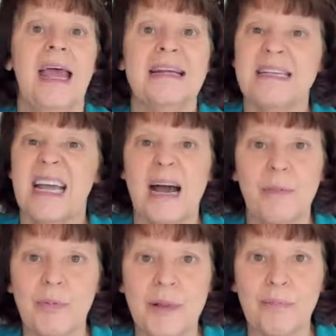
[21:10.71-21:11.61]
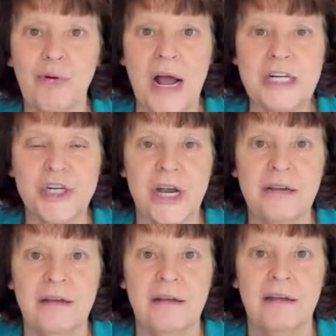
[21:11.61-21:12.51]
is to come up with a
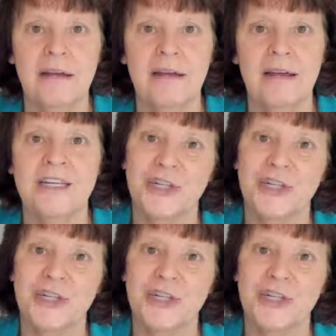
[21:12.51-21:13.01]
project and